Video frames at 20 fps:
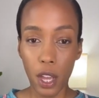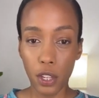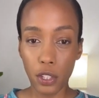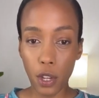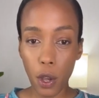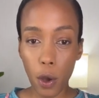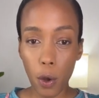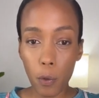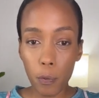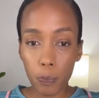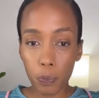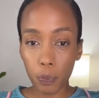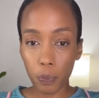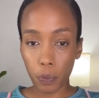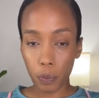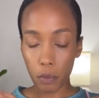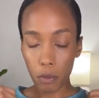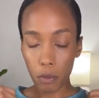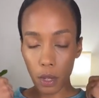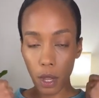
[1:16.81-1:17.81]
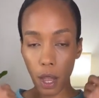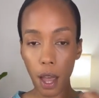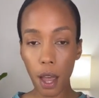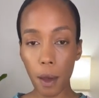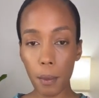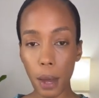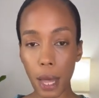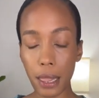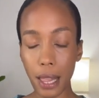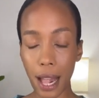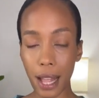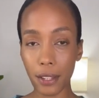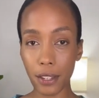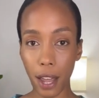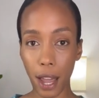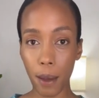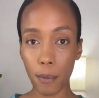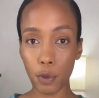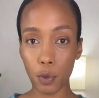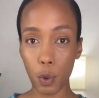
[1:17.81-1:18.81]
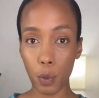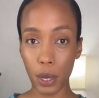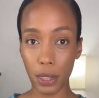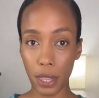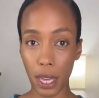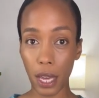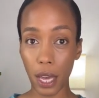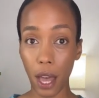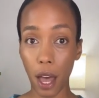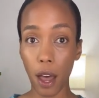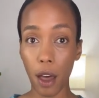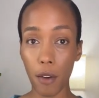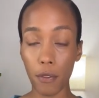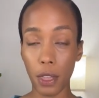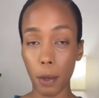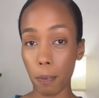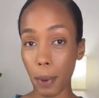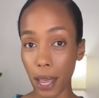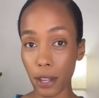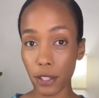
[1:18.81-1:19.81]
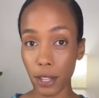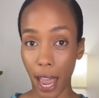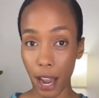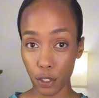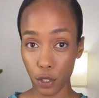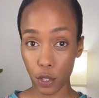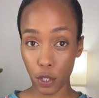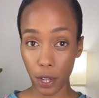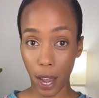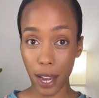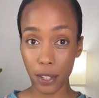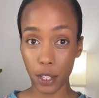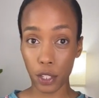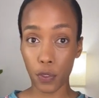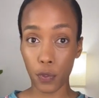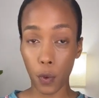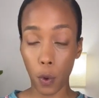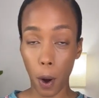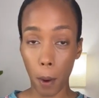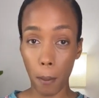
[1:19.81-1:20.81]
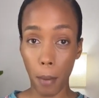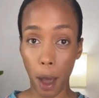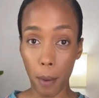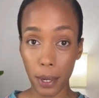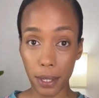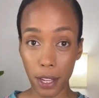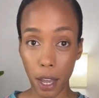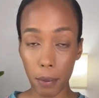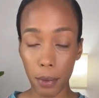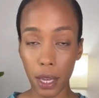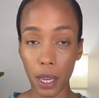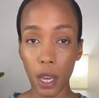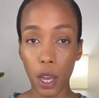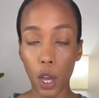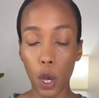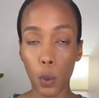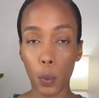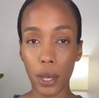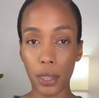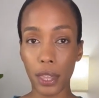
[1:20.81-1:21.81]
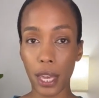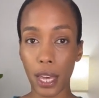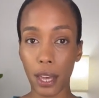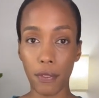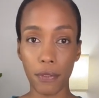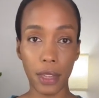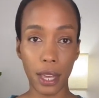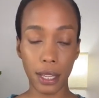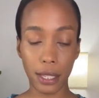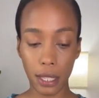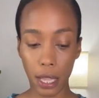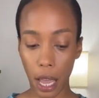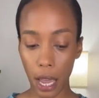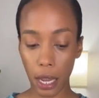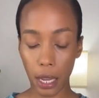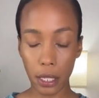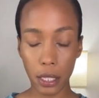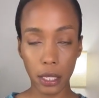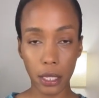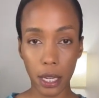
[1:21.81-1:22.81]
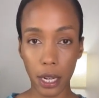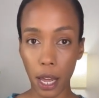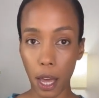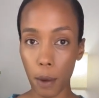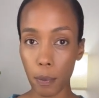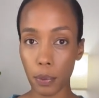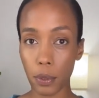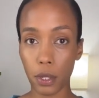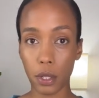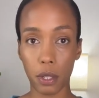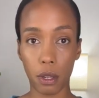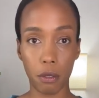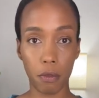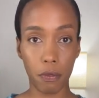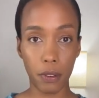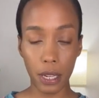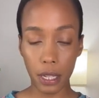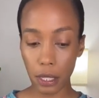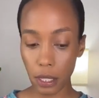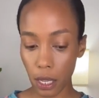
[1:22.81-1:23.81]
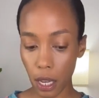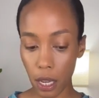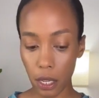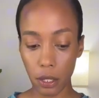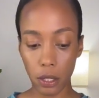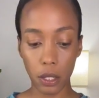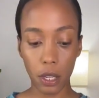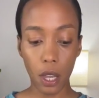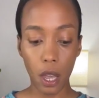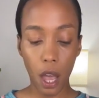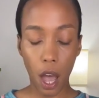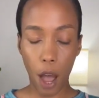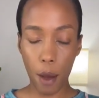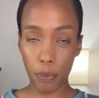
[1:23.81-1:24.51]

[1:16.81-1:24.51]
So a lot of times when we think of the best exercises for our mommy tummy, we think of things like sit-ups, V-sits,